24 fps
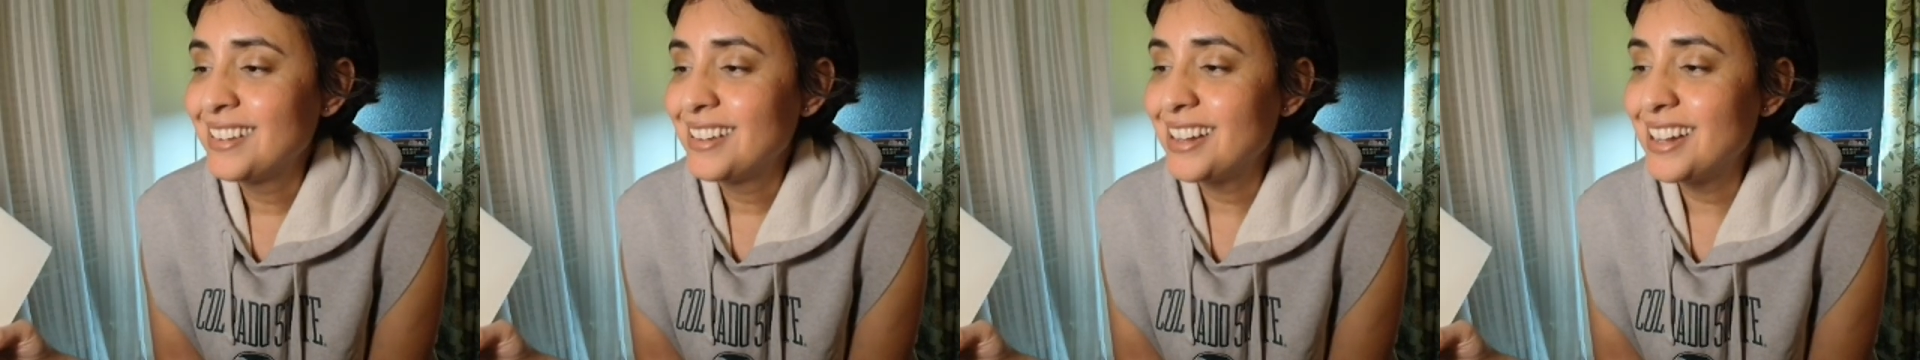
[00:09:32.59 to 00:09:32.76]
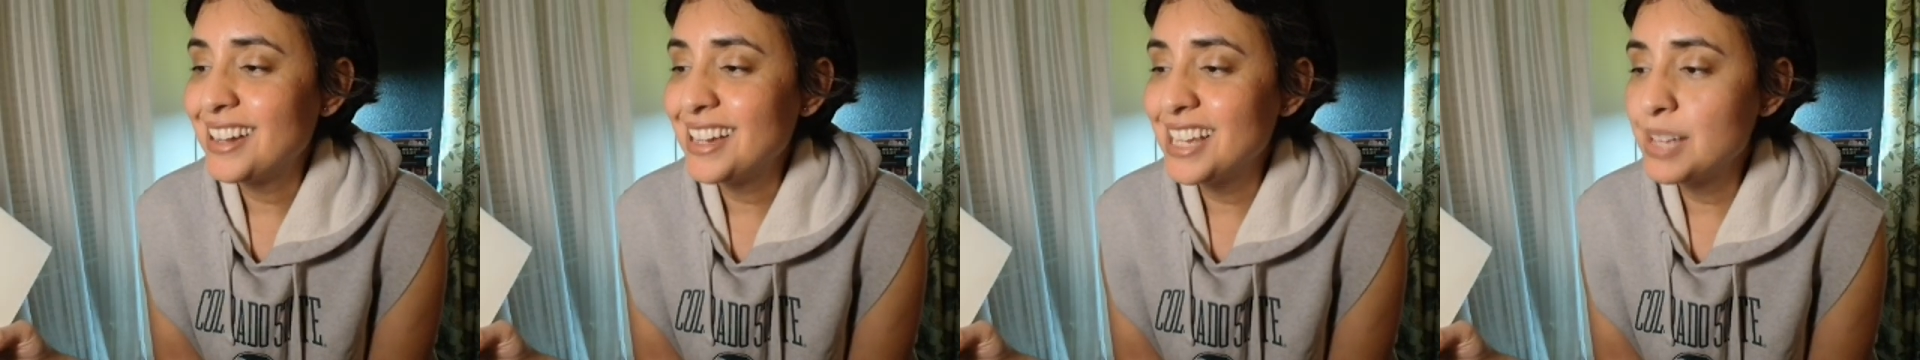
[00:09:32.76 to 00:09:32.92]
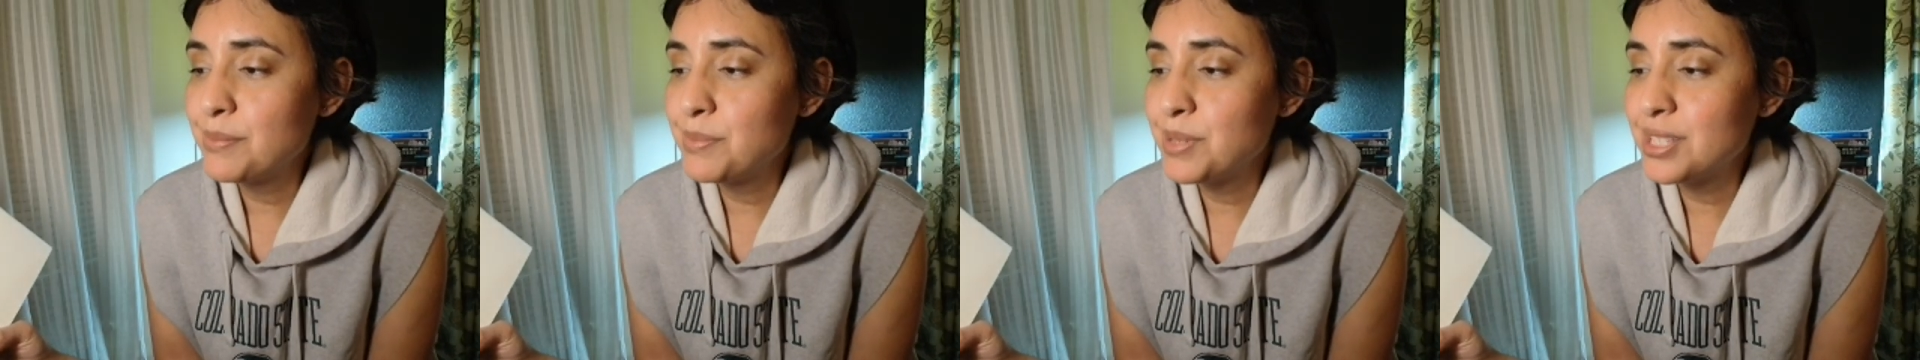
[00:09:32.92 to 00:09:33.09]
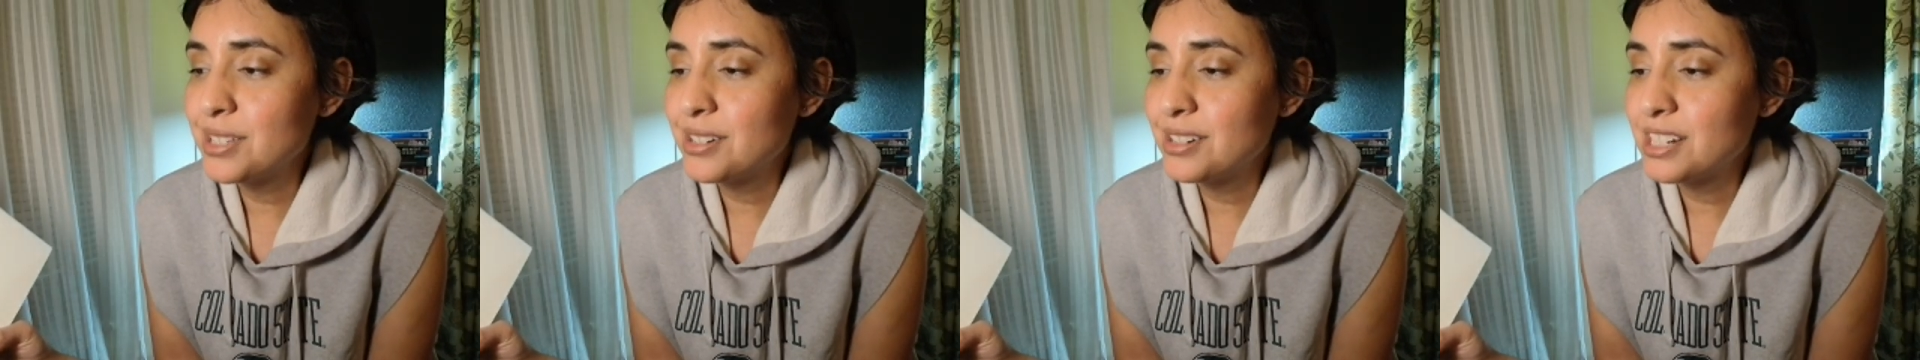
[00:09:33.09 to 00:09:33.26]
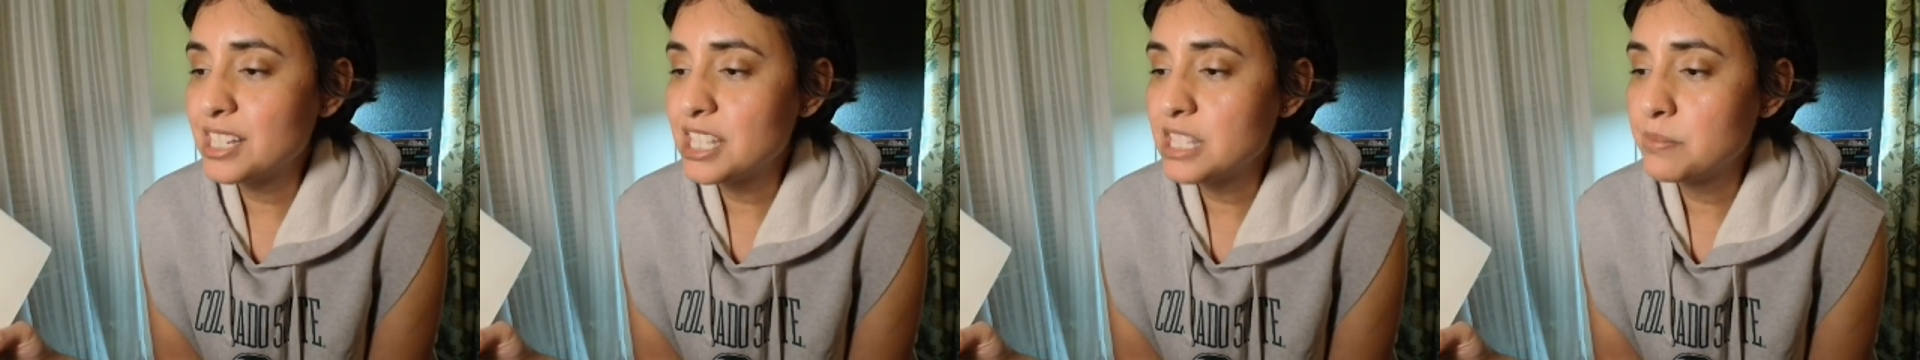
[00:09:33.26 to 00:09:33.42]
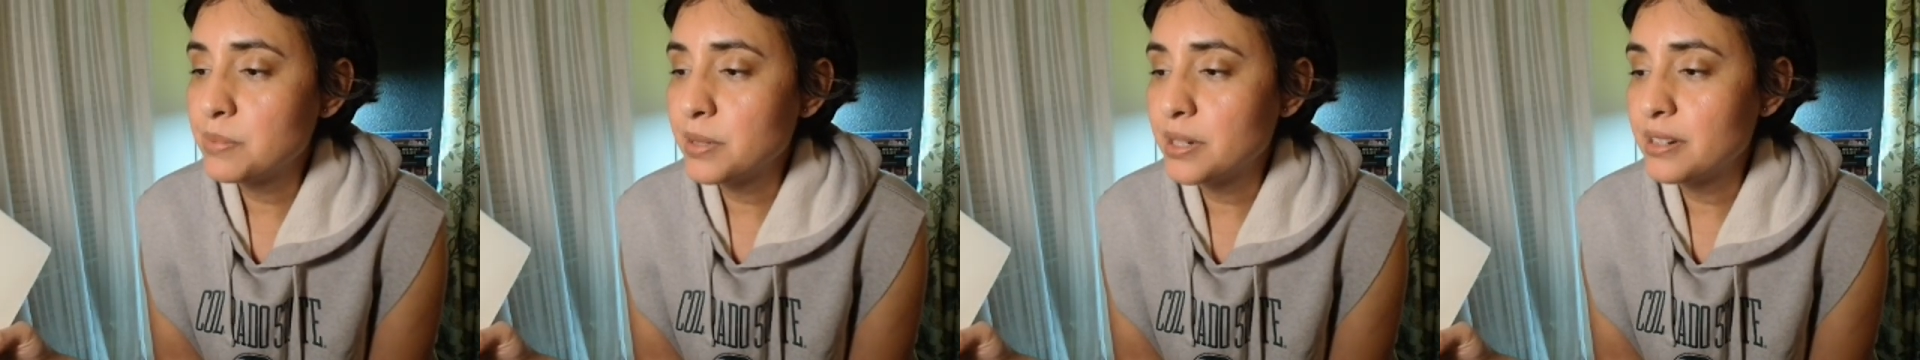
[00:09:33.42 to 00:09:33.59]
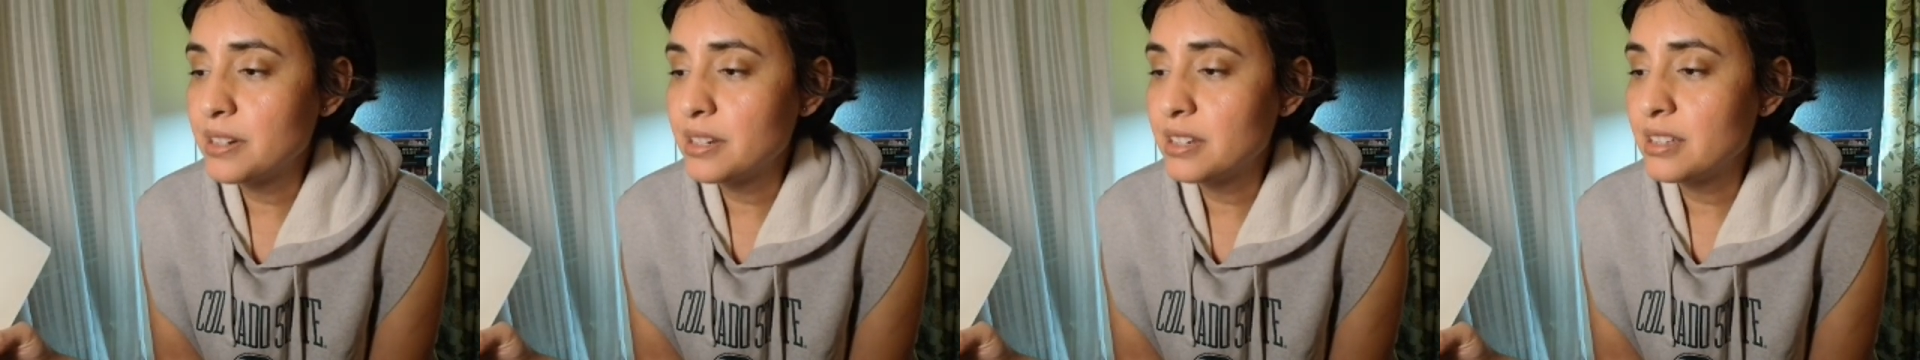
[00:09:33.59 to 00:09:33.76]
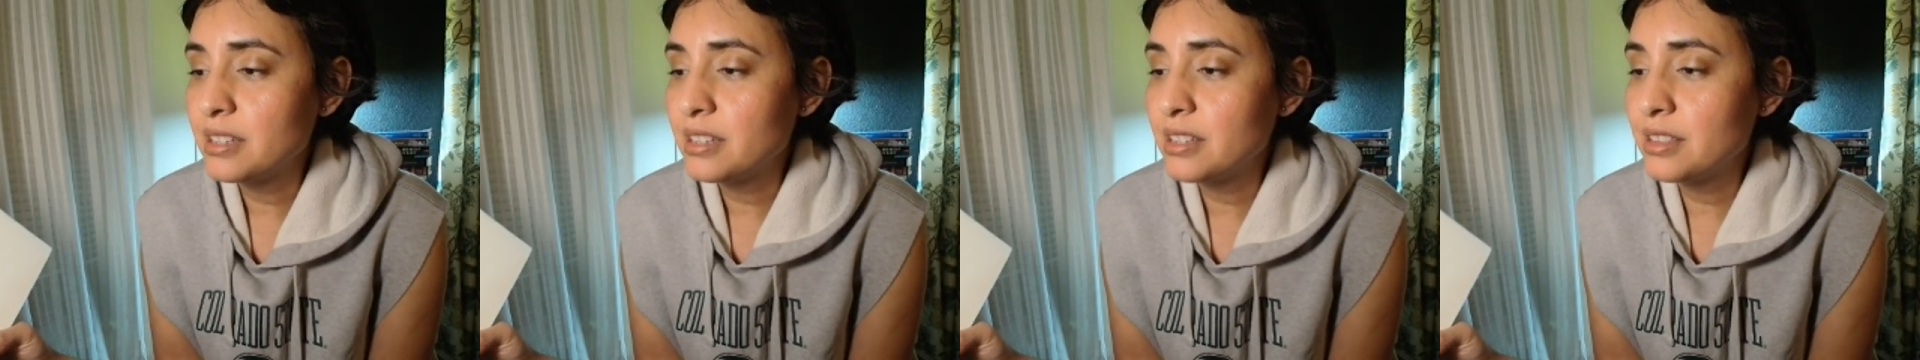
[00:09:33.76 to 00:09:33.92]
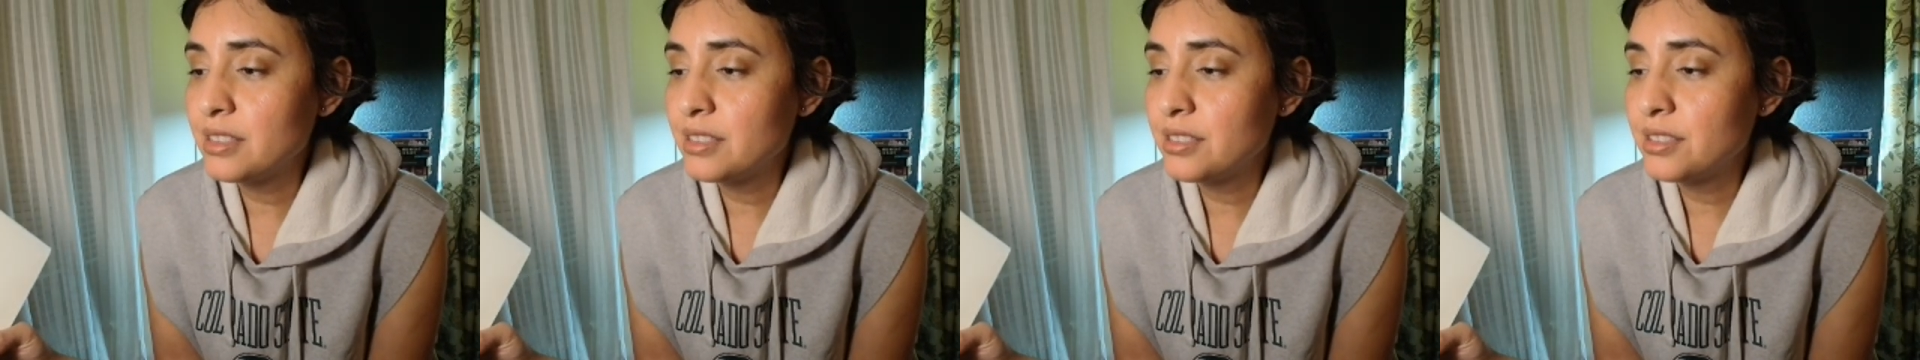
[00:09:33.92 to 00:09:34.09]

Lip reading: "I am a dark spirit,"